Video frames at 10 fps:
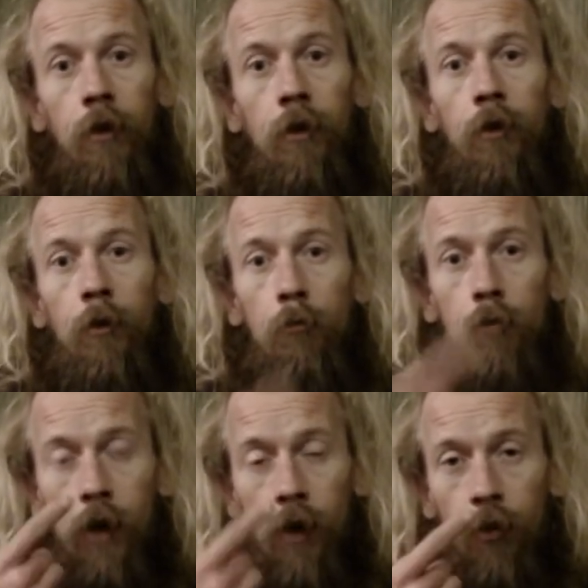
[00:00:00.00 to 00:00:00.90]
And the
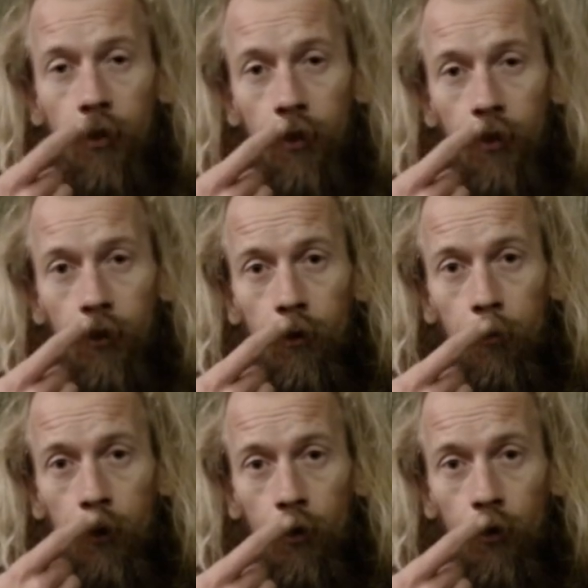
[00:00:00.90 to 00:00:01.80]
breath on
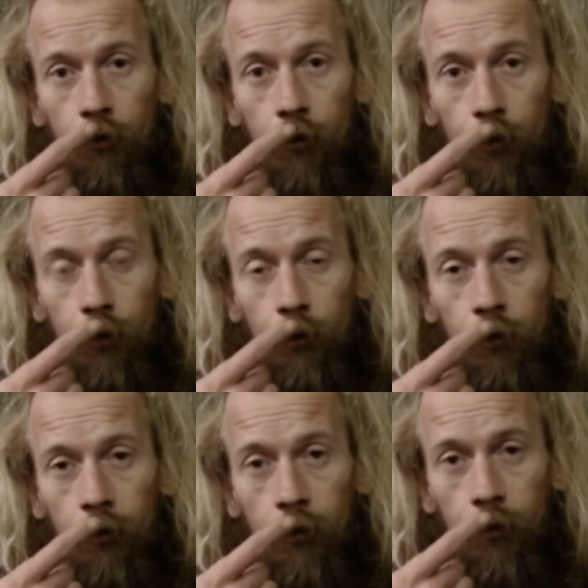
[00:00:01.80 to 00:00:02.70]
my
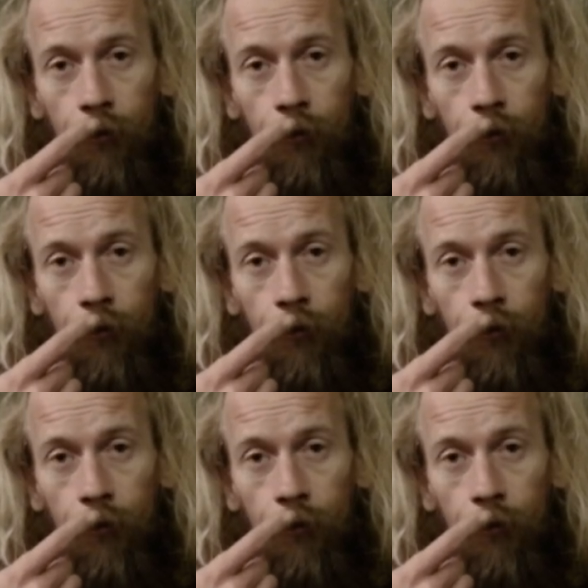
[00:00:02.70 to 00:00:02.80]
nostrils